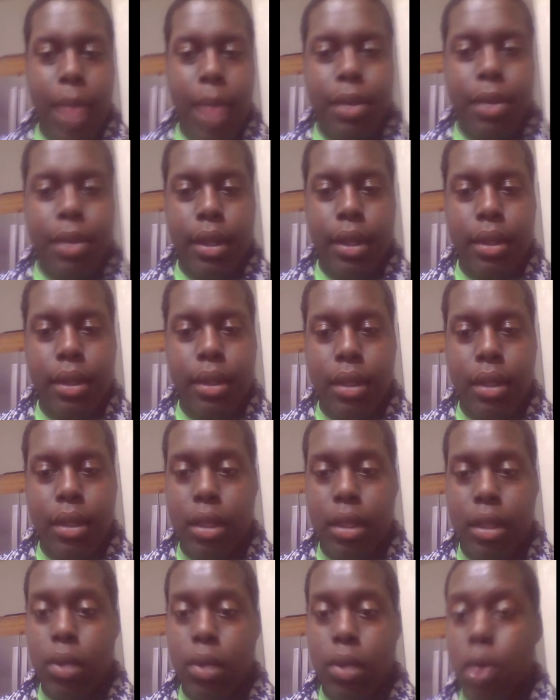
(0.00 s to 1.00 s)
happening.
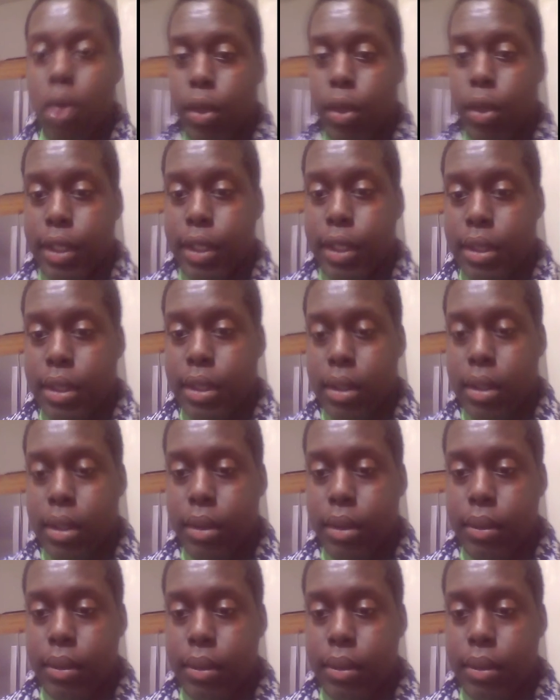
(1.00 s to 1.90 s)
You know this.